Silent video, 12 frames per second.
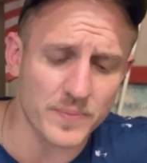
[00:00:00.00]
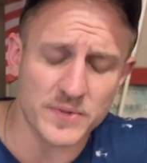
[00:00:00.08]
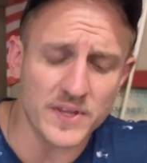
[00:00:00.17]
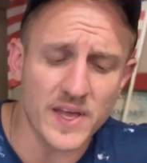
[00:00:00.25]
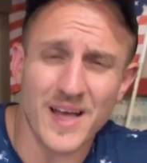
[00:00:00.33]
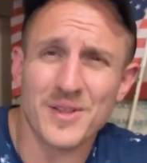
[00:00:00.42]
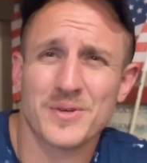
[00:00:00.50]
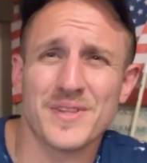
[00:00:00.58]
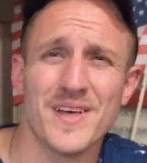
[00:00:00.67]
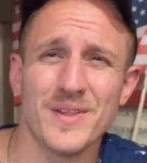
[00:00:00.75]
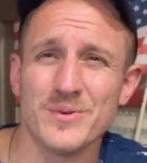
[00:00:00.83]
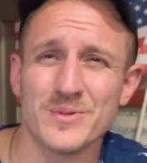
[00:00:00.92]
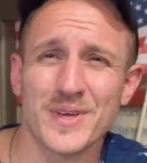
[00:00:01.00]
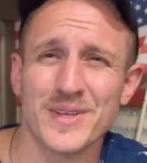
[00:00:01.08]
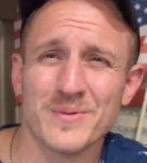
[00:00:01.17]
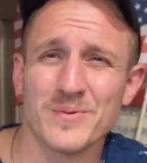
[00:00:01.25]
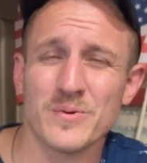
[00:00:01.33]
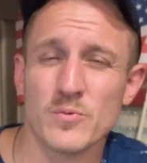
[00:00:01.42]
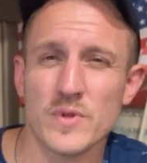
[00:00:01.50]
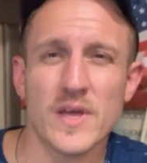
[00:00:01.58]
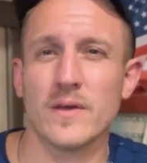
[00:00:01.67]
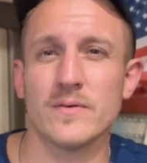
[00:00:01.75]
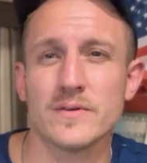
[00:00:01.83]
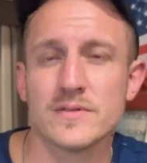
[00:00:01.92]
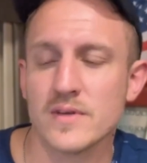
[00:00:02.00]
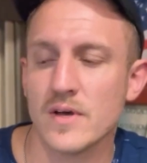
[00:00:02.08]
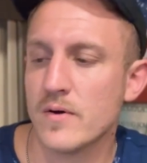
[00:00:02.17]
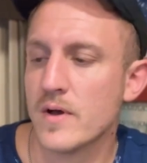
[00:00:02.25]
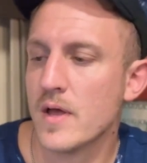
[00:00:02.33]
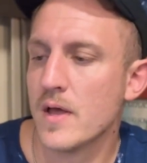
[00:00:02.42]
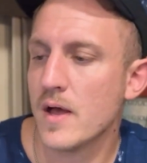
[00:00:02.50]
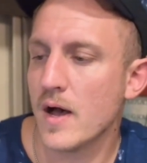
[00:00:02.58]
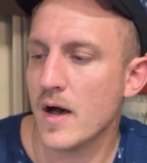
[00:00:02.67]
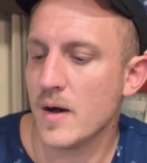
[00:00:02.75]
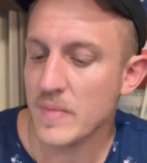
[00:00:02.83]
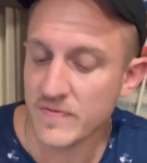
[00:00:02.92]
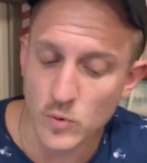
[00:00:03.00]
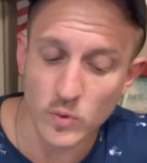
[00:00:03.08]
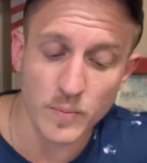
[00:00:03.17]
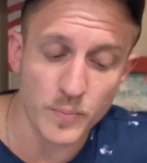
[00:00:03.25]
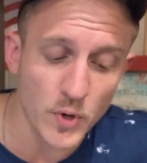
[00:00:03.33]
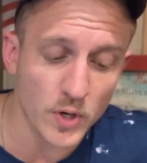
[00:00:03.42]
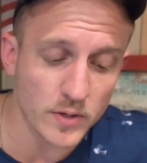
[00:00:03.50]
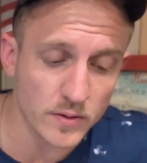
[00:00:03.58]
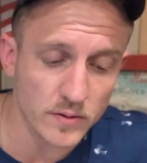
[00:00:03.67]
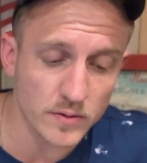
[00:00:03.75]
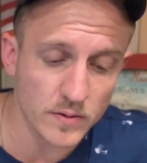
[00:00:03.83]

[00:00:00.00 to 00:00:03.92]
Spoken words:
to date. I looked at it; it was like ridiculous. So if you want to book